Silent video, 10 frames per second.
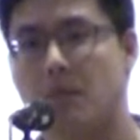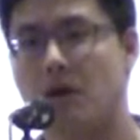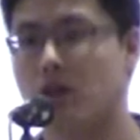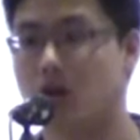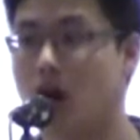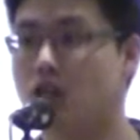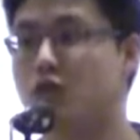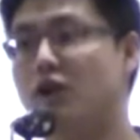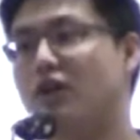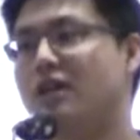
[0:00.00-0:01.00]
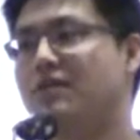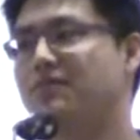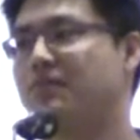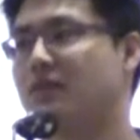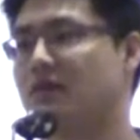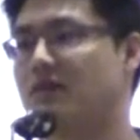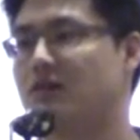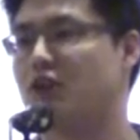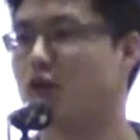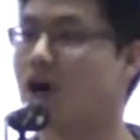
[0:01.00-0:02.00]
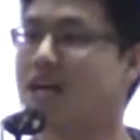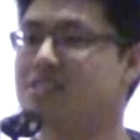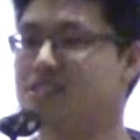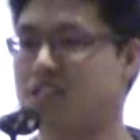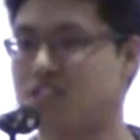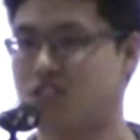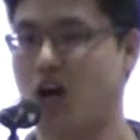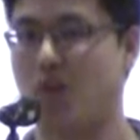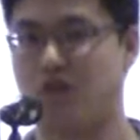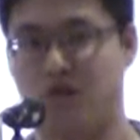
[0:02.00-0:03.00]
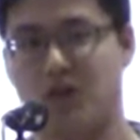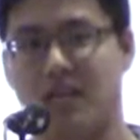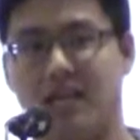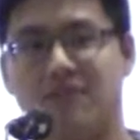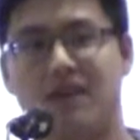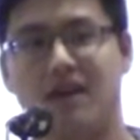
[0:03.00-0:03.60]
But on the contrary, Christ did his job fully.